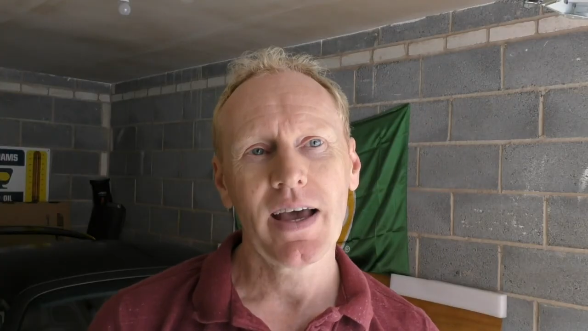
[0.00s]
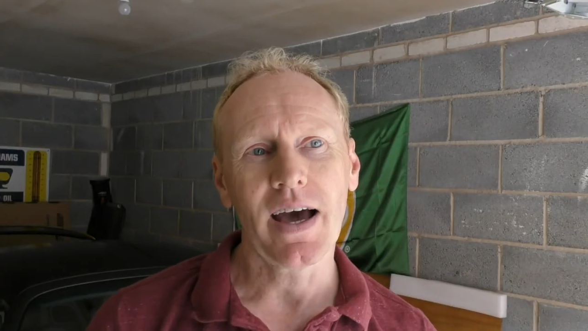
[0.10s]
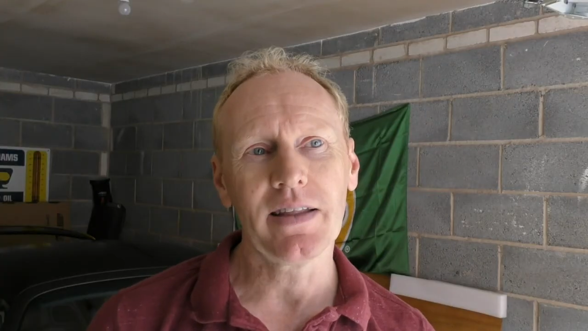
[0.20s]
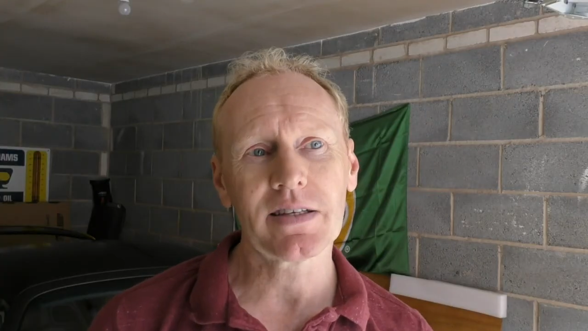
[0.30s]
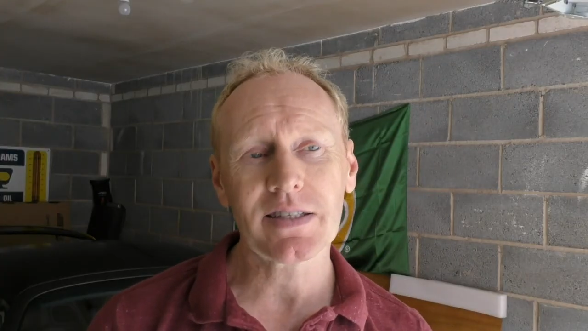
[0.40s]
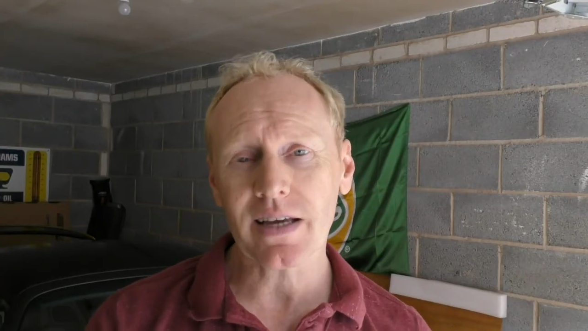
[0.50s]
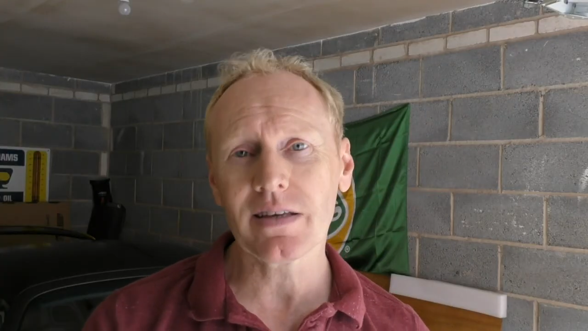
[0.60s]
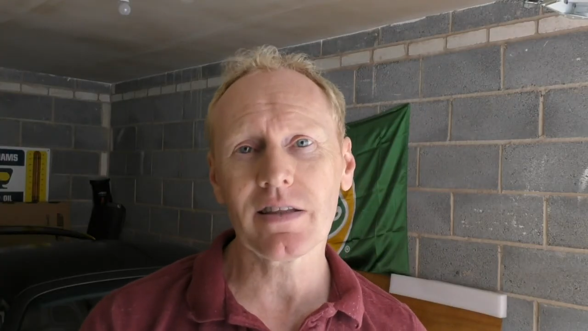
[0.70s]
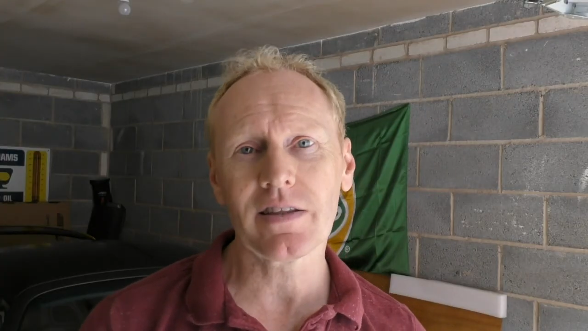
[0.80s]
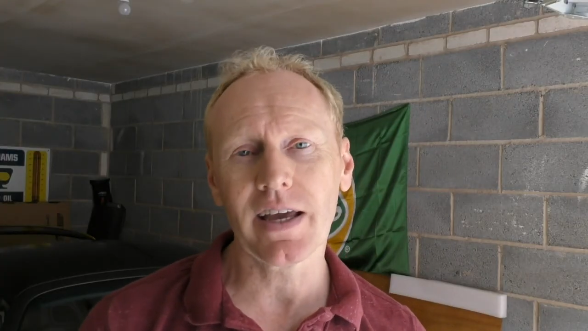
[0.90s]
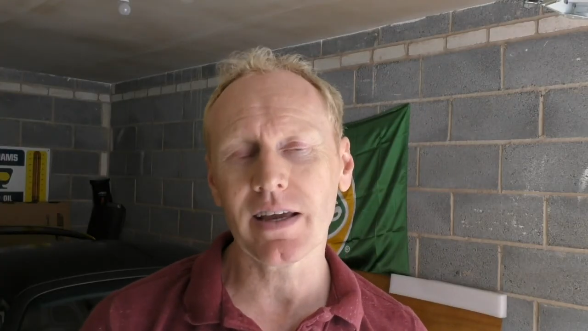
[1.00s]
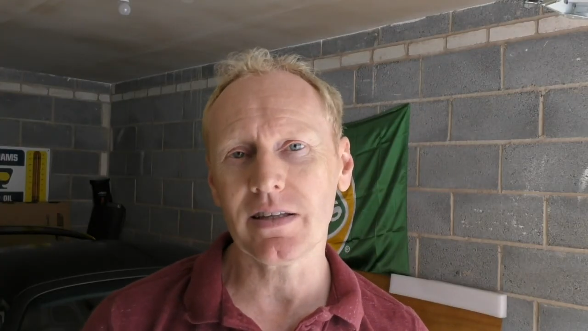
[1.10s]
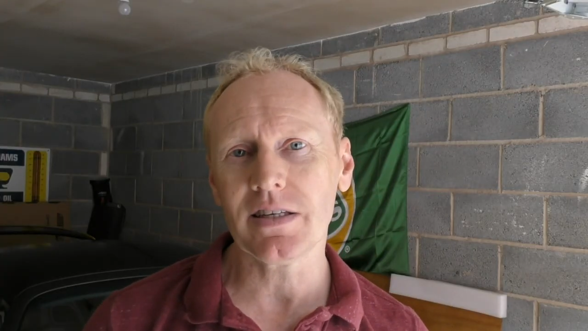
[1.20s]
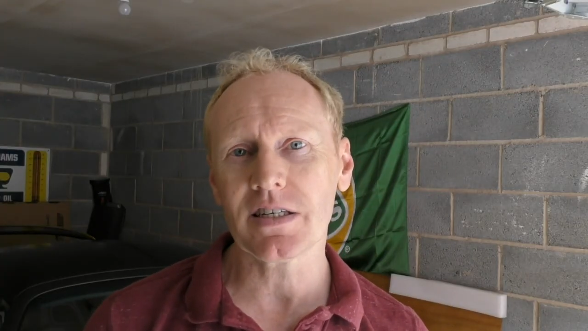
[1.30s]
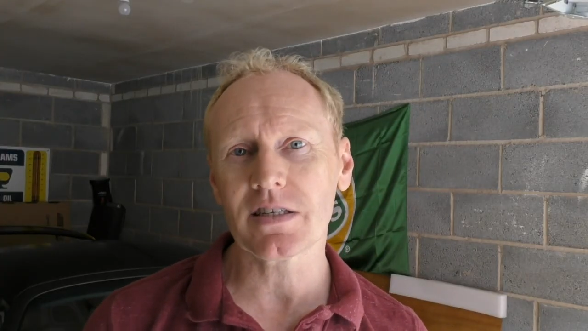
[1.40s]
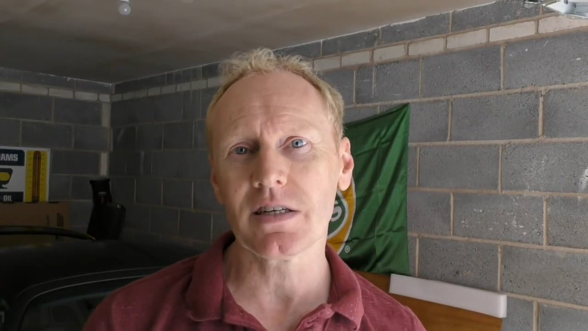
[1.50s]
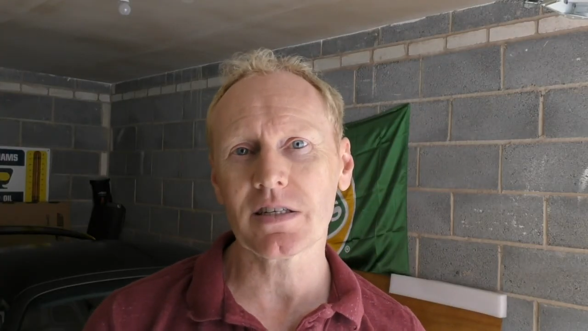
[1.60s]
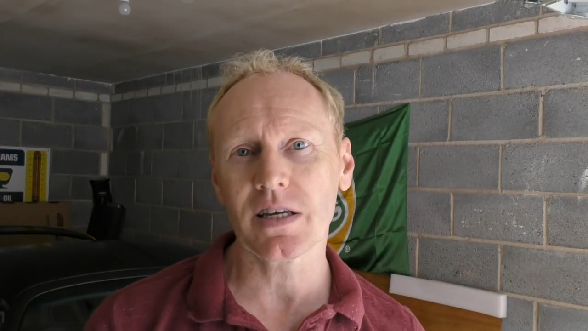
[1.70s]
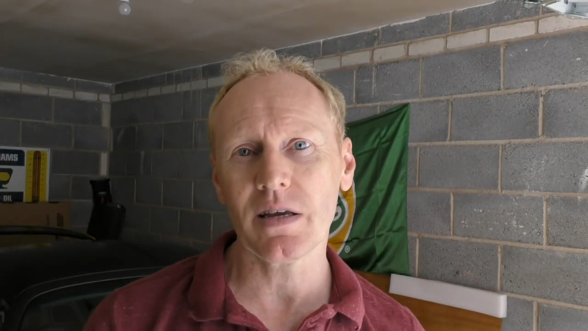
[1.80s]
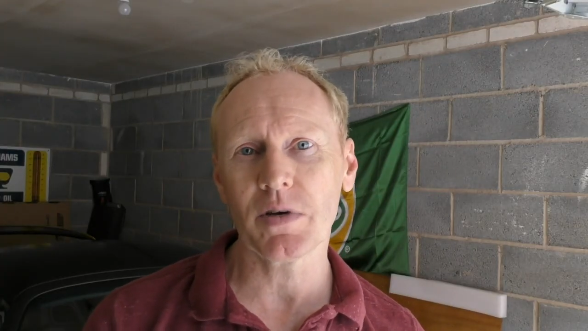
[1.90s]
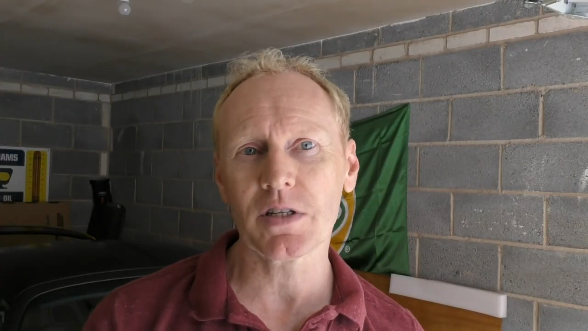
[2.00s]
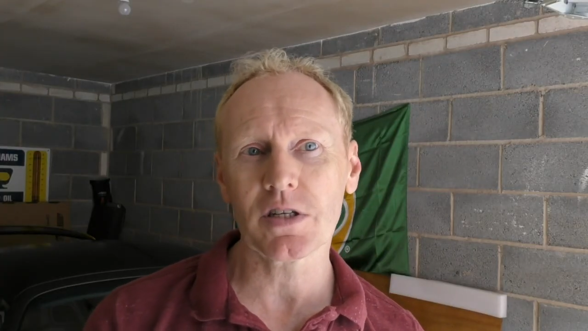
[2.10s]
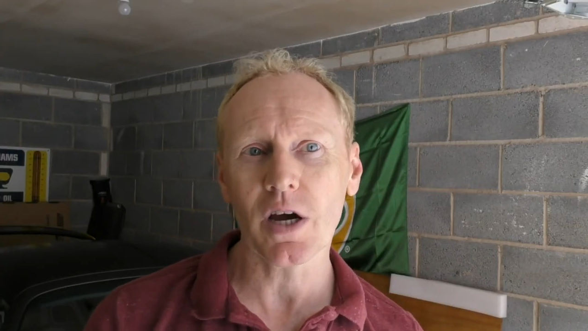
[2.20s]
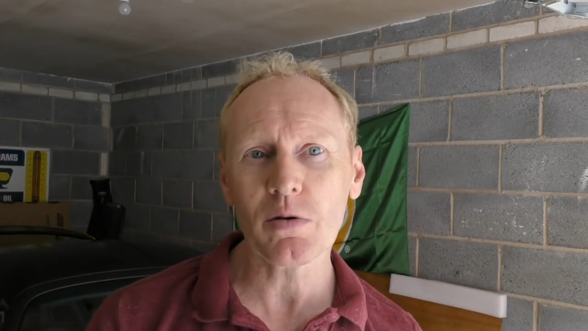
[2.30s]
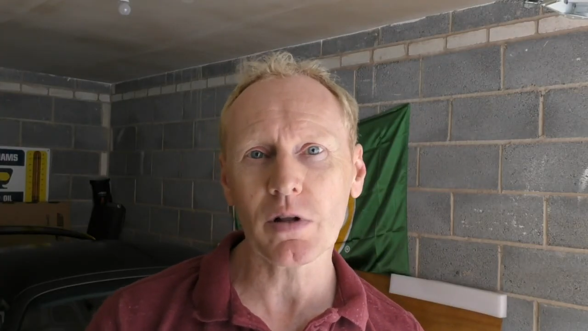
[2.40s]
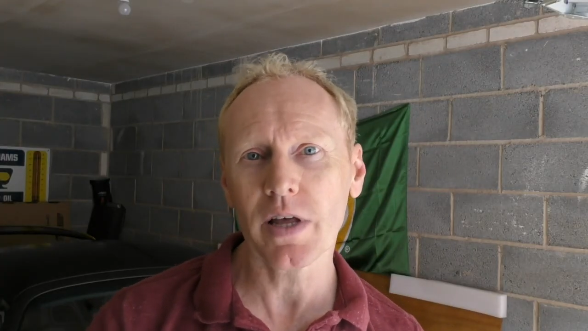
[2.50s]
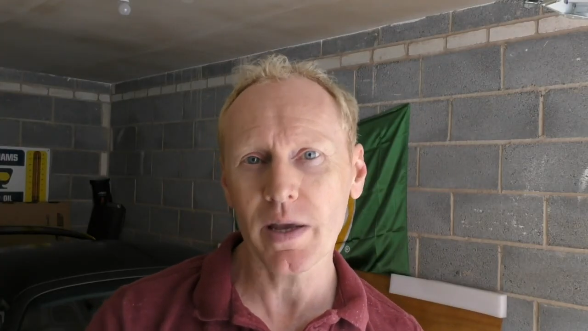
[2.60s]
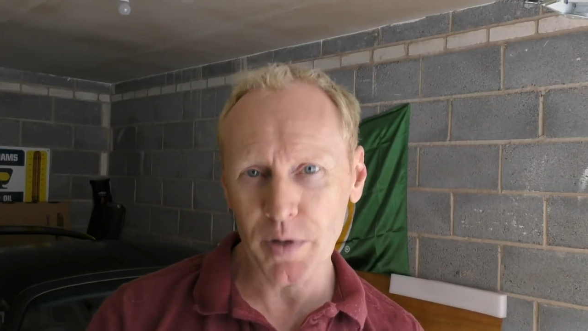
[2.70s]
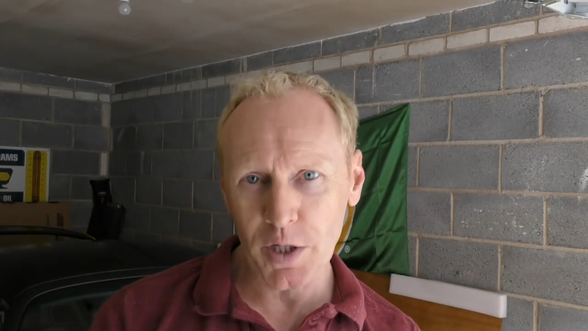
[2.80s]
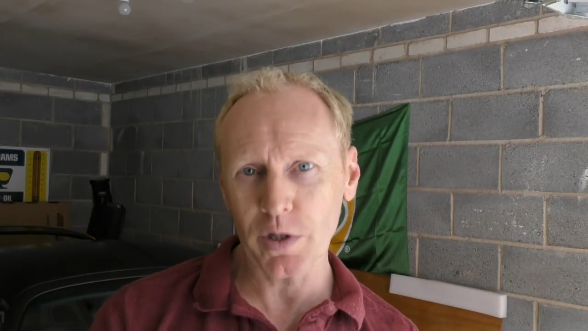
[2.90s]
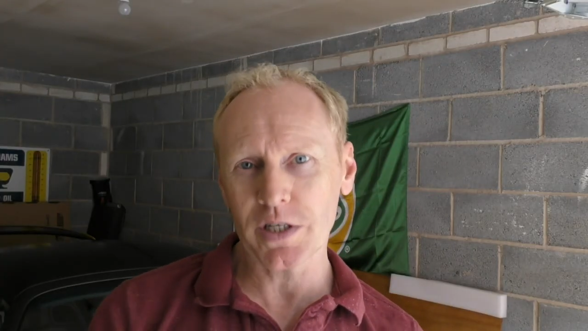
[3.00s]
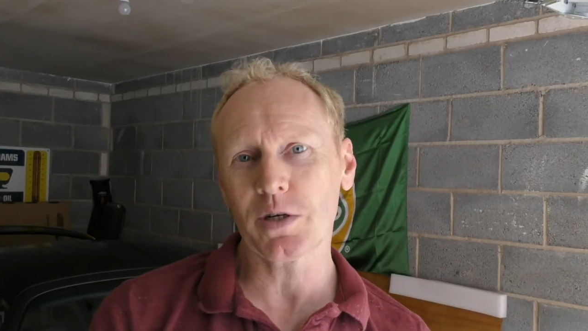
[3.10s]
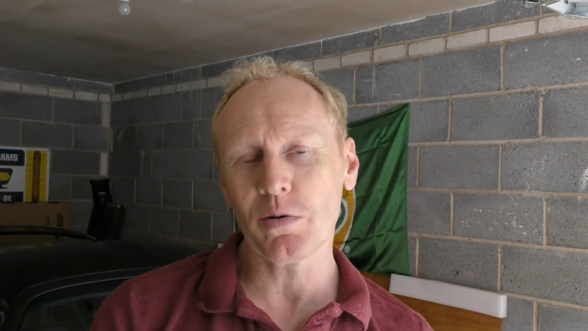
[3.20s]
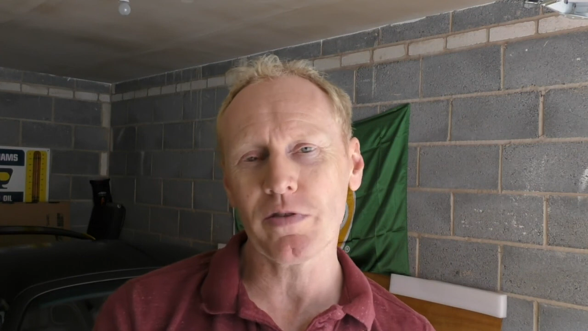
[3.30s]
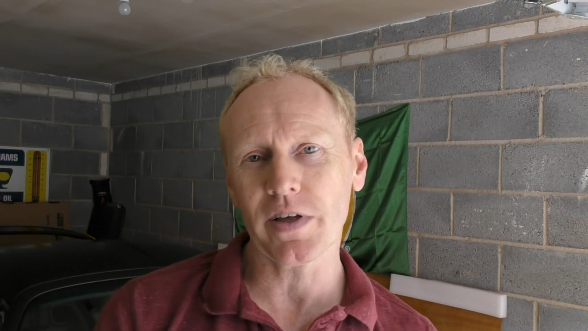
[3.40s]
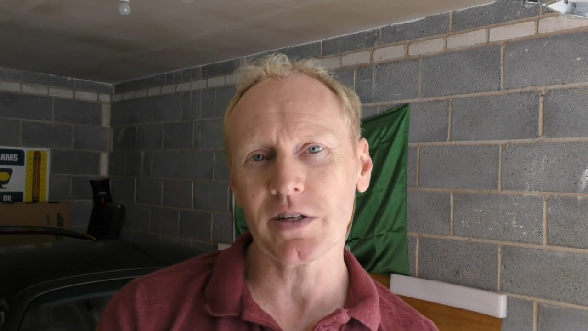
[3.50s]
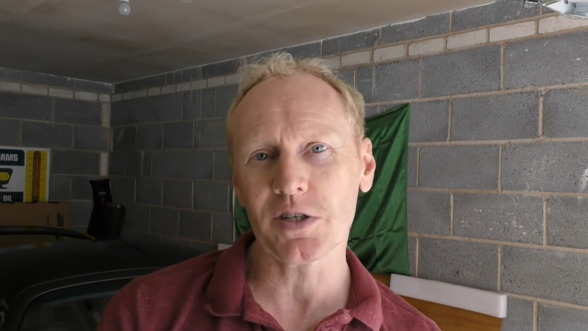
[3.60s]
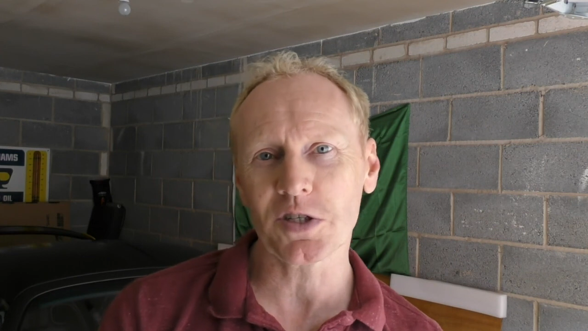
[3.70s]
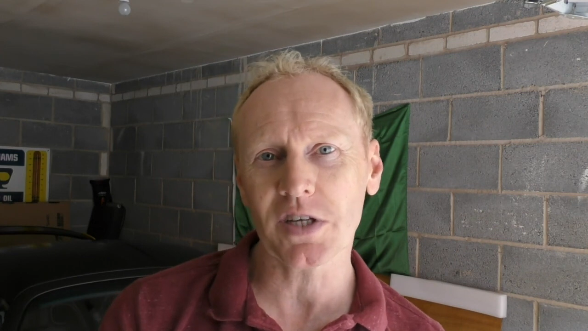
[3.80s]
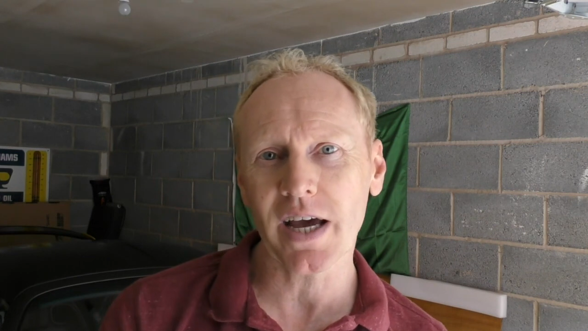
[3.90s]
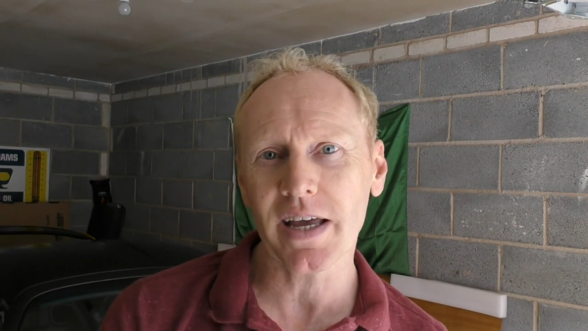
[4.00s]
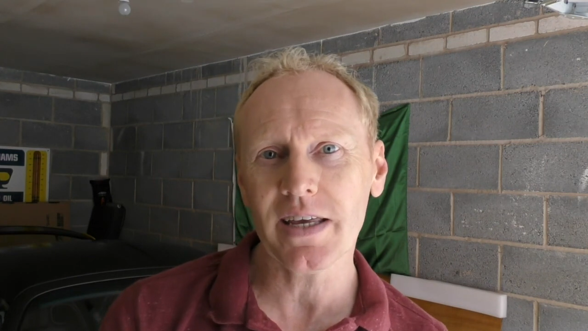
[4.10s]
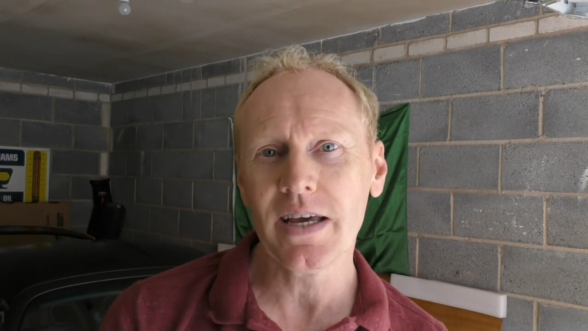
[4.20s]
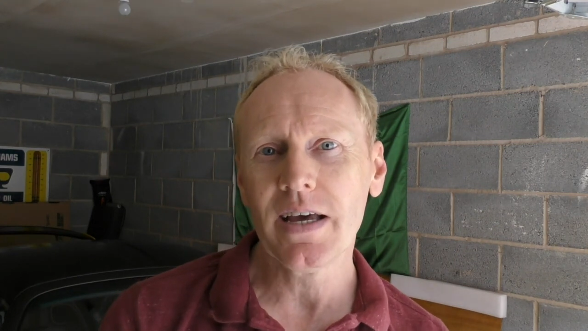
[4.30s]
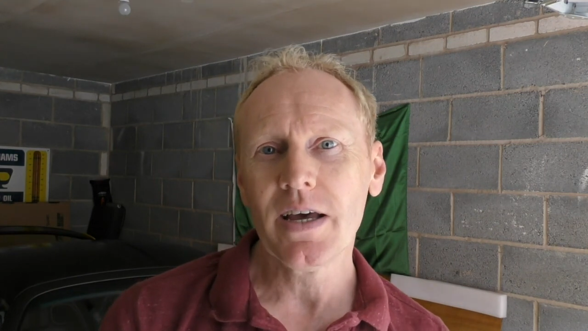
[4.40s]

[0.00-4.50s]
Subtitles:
And the second thing, and this is going to seem a total hypocritical thing to say,